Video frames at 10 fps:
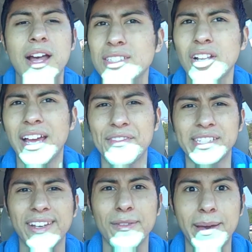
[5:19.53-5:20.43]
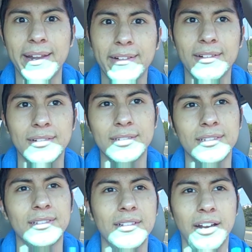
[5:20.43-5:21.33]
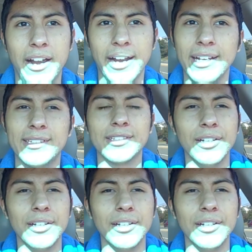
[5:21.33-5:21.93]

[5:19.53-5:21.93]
That's all I have to say on the matter. Alright,